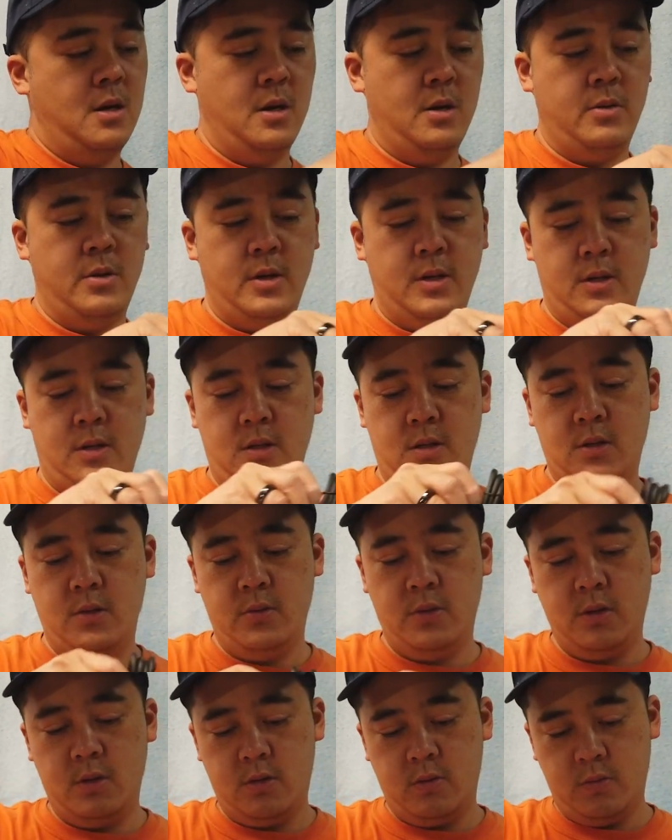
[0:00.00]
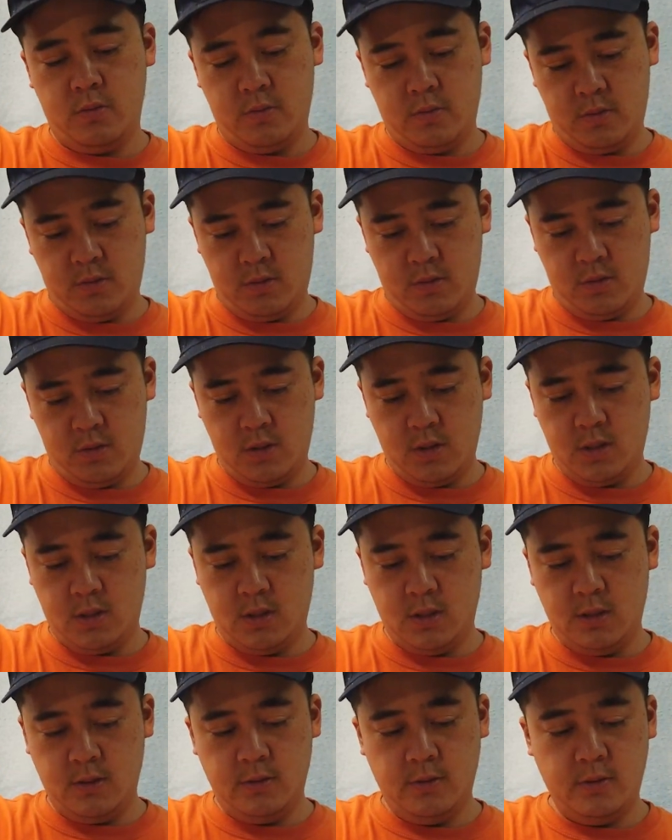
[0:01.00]
All right, here we go.
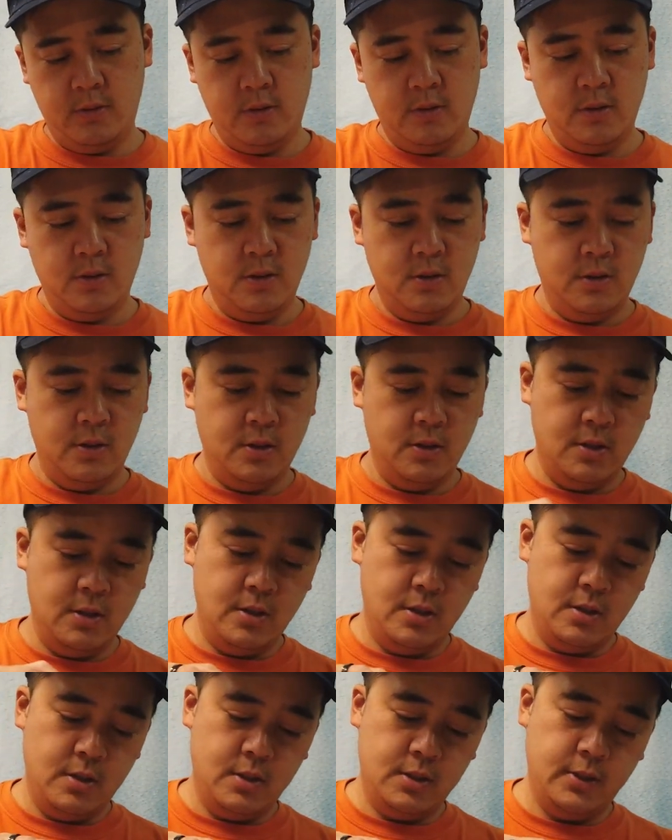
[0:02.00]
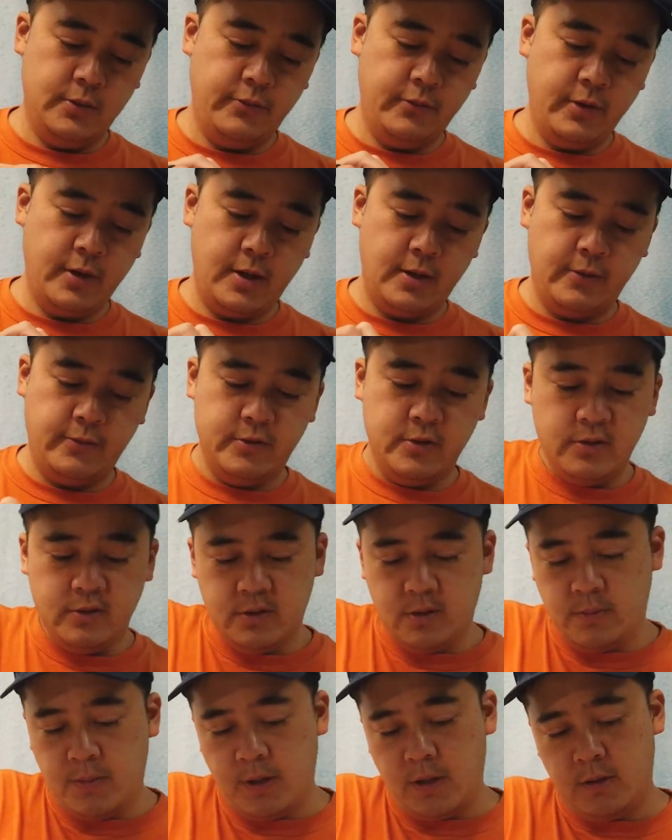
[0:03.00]
Let's see. See if we got enough
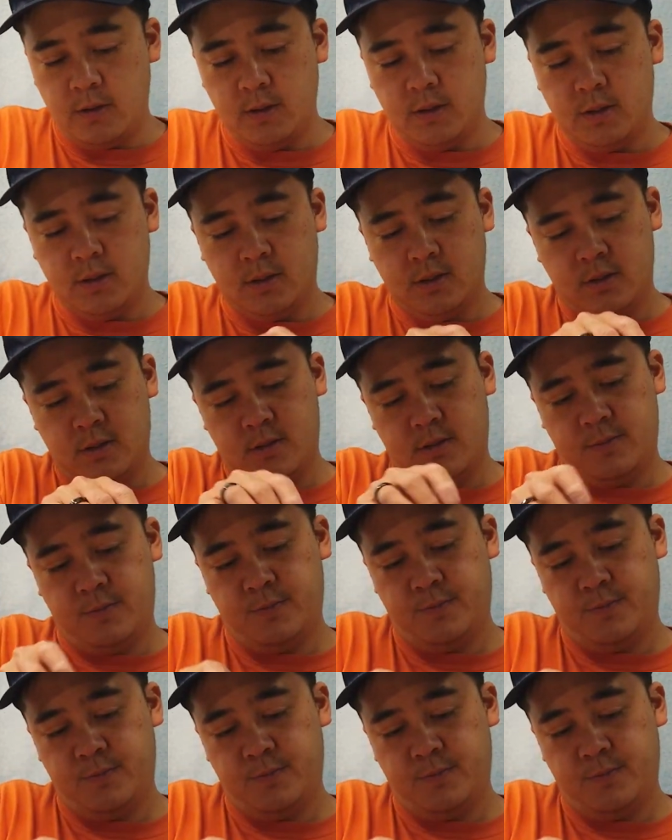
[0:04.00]
juice to pair this.